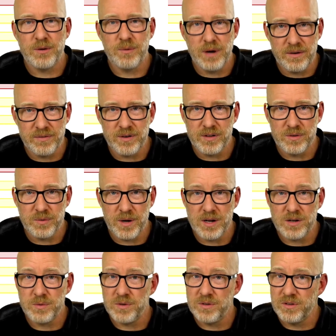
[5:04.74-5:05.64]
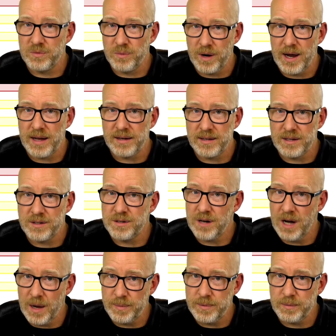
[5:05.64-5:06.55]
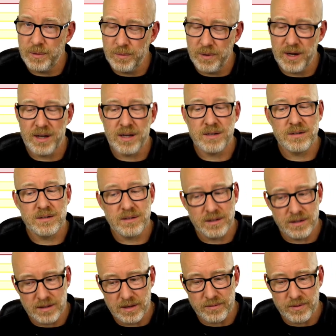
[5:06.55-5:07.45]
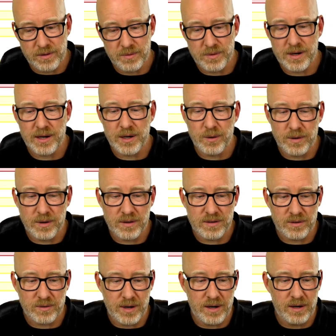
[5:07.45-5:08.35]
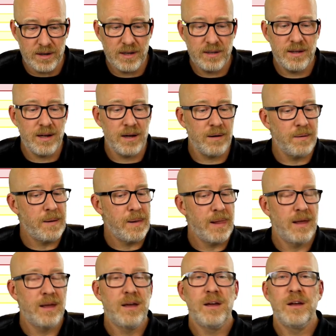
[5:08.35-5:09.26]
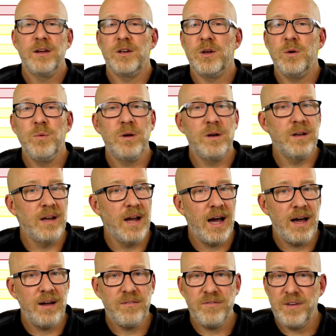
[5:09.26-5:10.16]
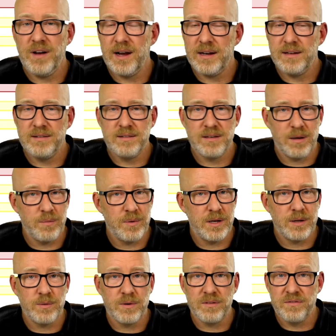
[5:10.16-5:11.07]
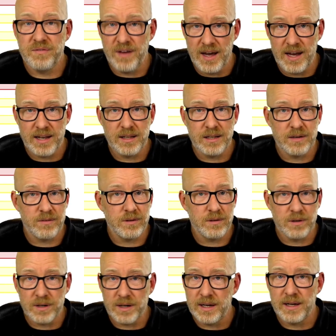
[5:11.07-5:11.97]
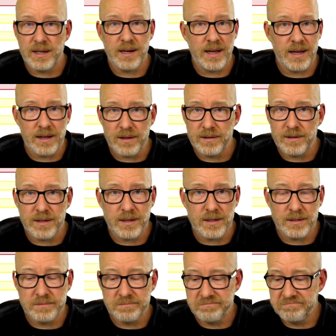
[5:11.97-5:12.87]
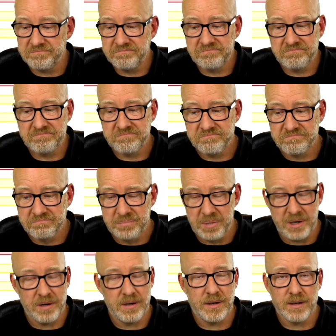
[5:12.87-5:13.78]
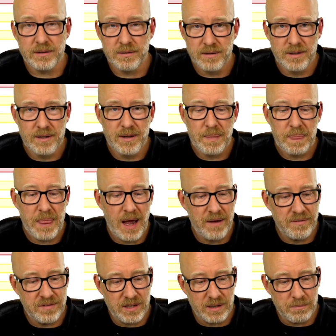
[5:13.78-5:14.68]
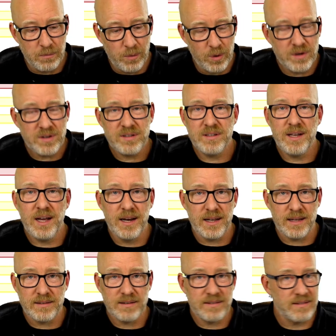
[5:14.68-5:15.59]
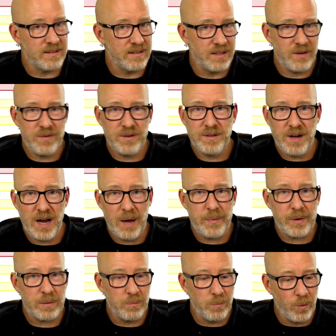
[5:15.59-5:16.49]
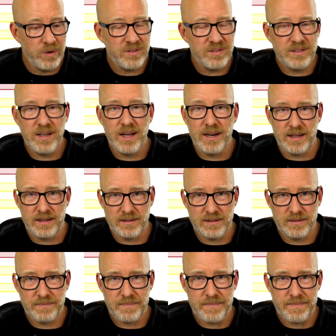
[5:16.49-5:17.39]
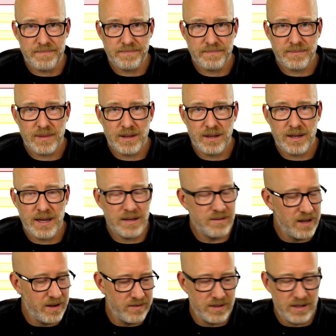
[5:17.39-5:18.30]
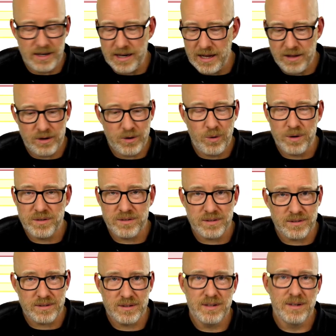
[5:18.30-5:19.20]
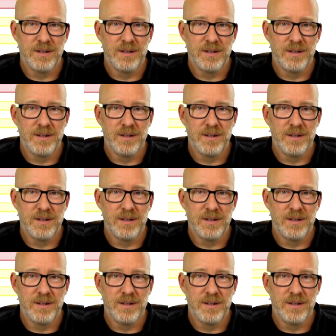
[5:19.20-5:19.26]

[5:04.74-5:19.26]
reference range, which is why I teach an optimal range. In level 3, I go into this in greater detail. You will not find somebody with fatty liver looking at ALT, period. I've seen more studies, this is a different topic, more studies, in case you haven't done any other courses.